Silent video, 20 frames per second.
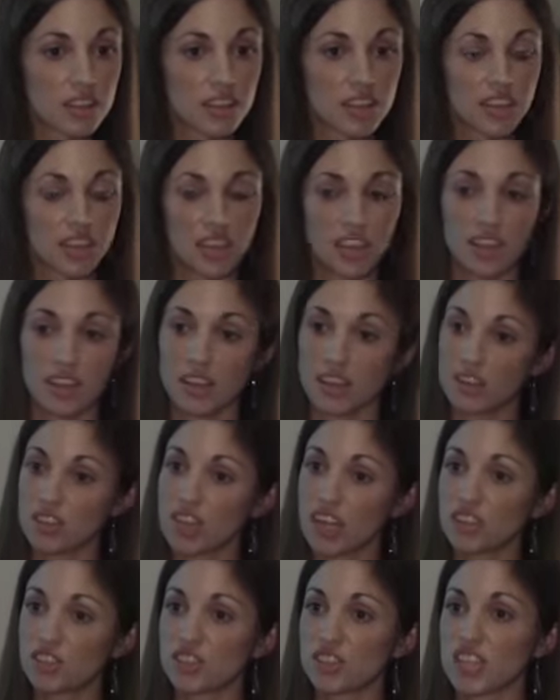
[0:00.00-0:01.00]
the
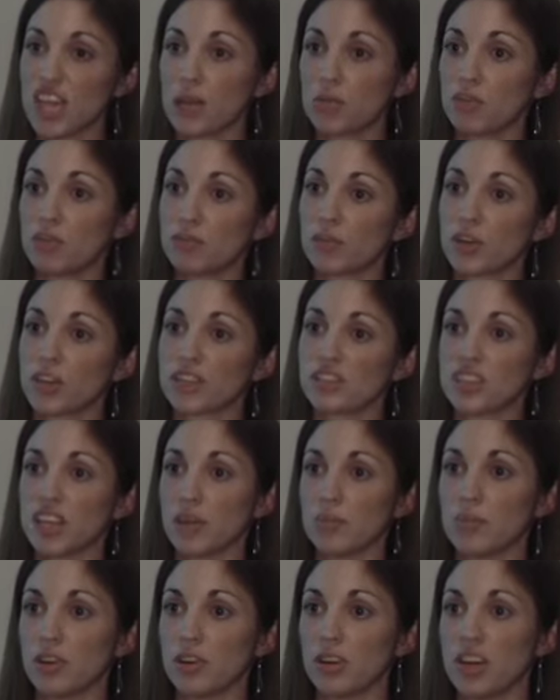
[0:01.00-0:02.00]
kitchen table, for
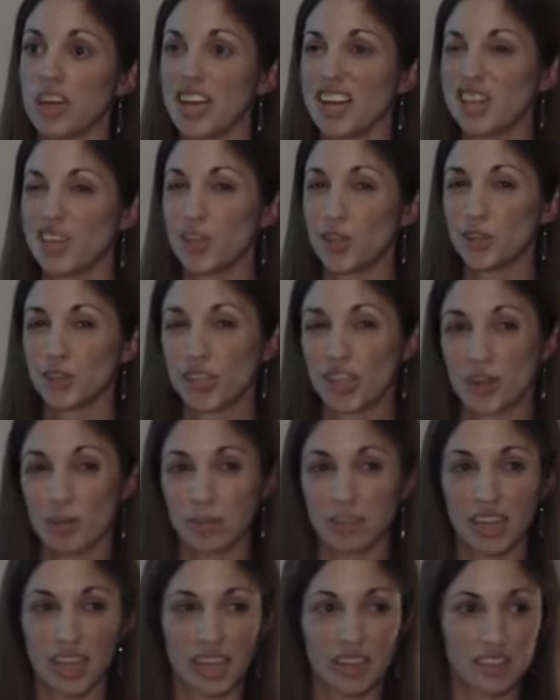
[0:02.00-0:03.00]
example, usually a
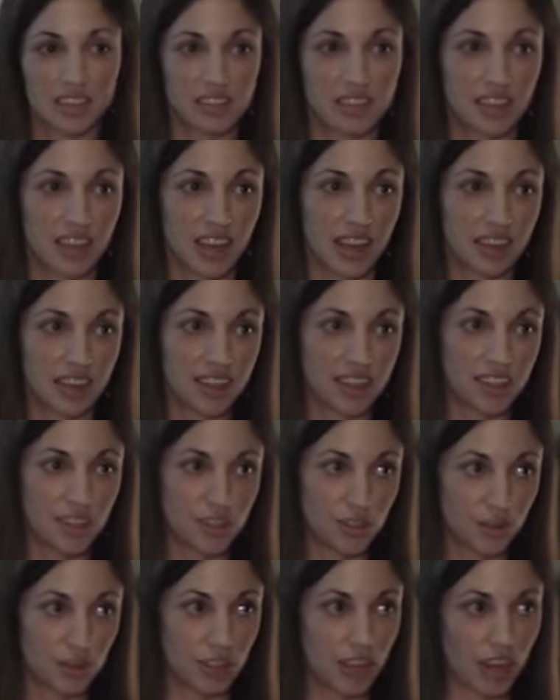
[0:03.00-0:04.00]
place that kids
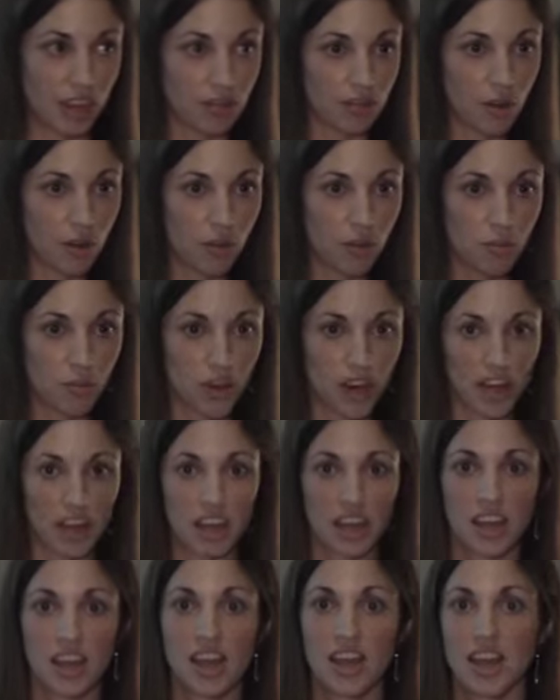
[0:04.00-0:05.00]
do a lot of homework,
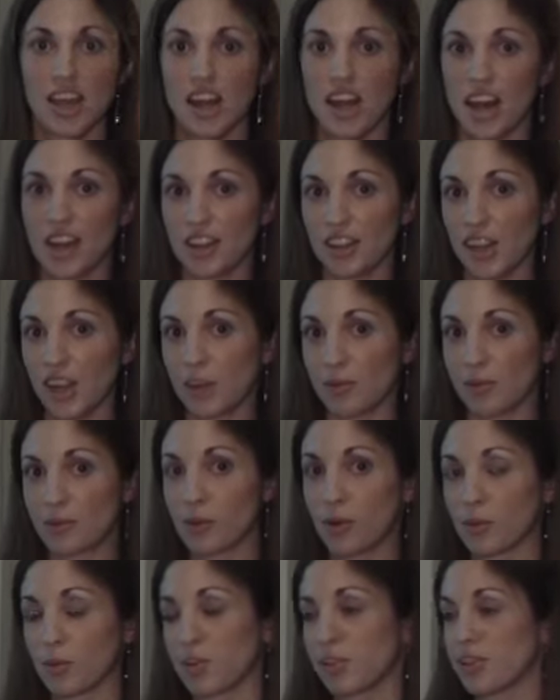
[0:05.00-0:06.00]
a lot of
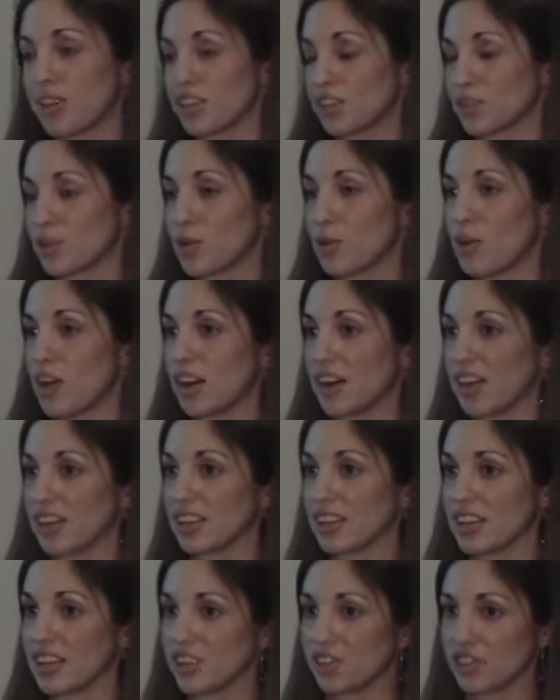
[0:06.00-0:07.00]
formal things go on at
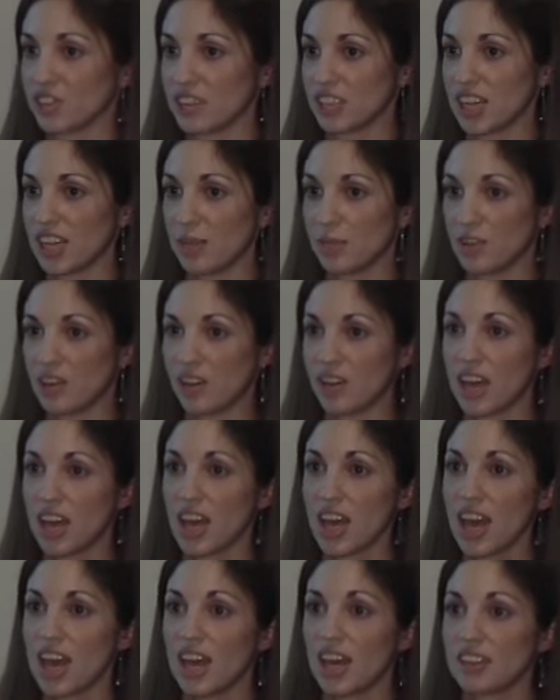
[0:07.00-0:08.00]
the kitchen table.
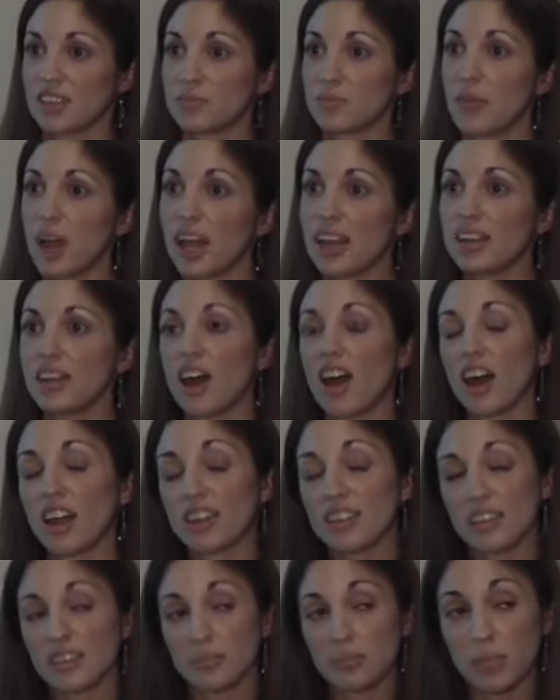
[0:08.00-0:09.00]
It might
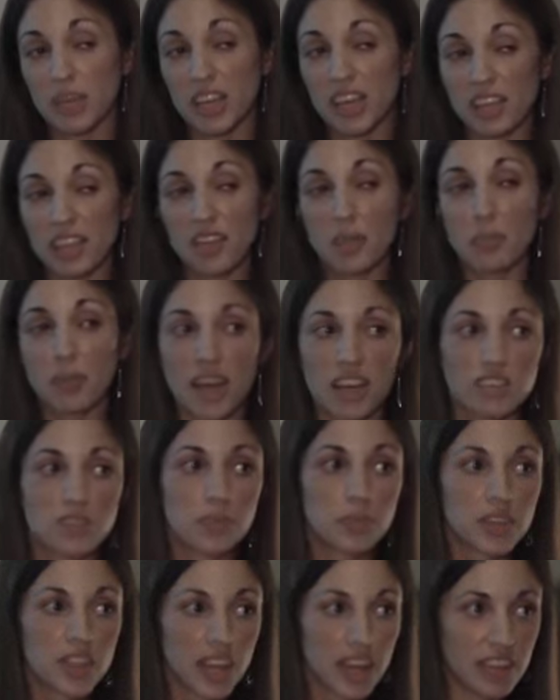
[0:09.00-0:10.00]
not be the
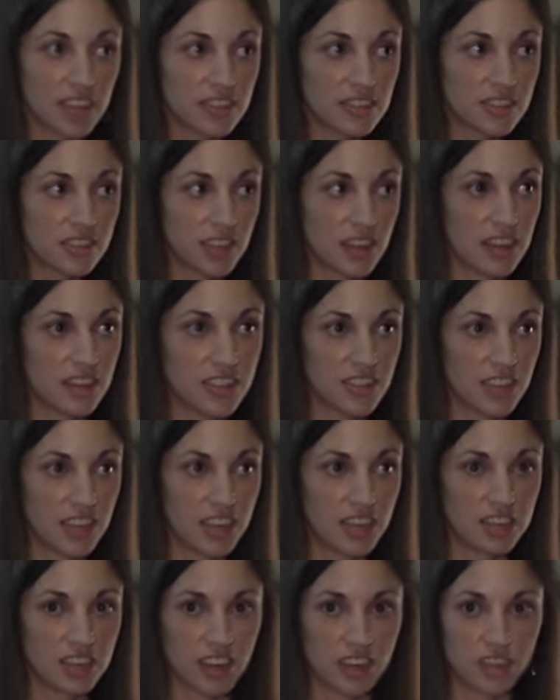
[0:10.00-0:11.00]
best place to
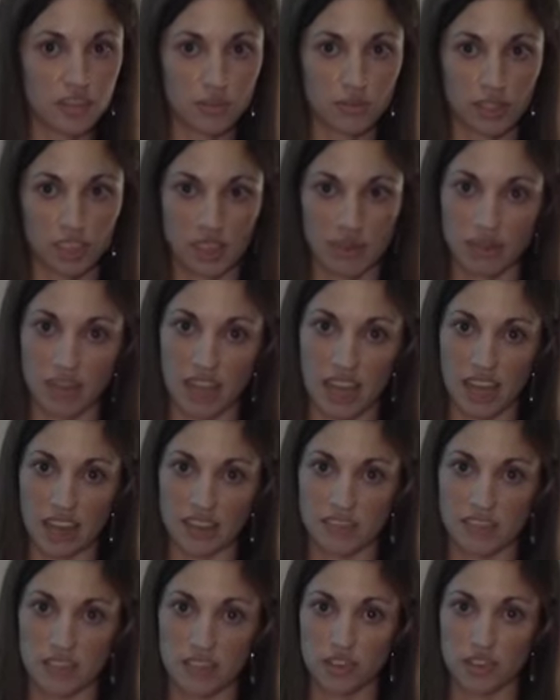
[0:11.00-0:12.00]
conduct a really
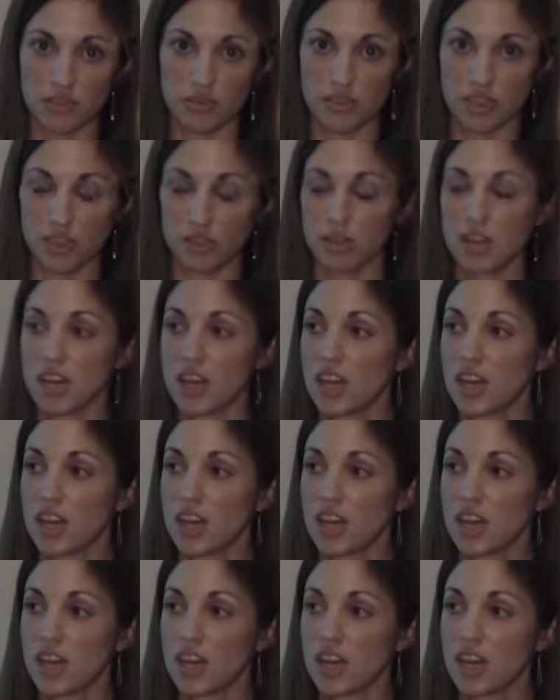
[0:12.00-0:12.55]
relaxed interview.